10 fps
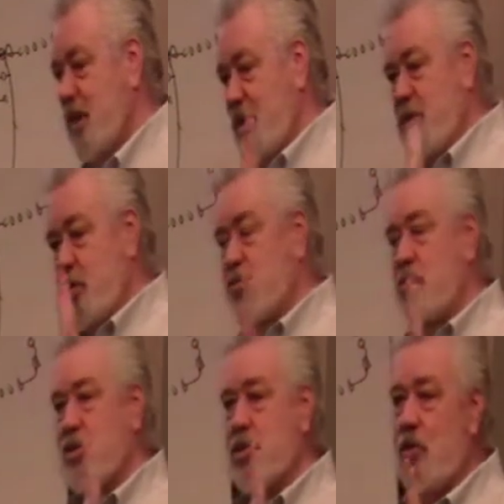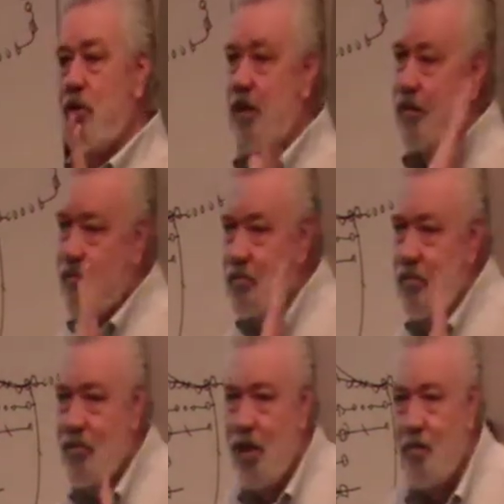let me go through it slowly,
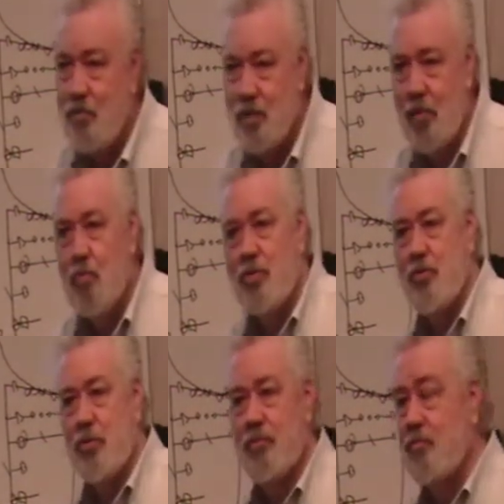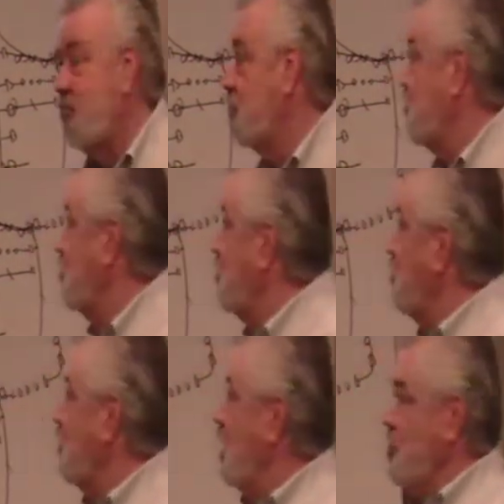then we'll do it.
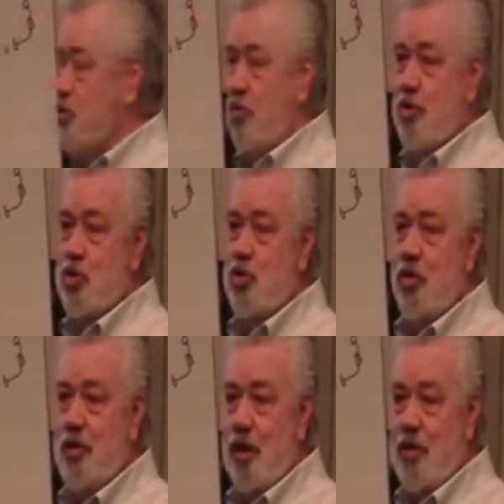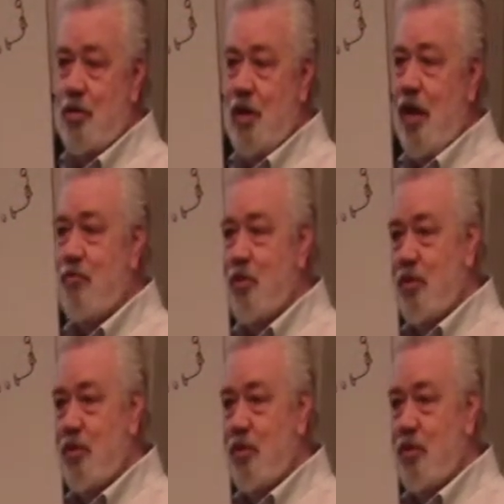I'll show you the shortcuts after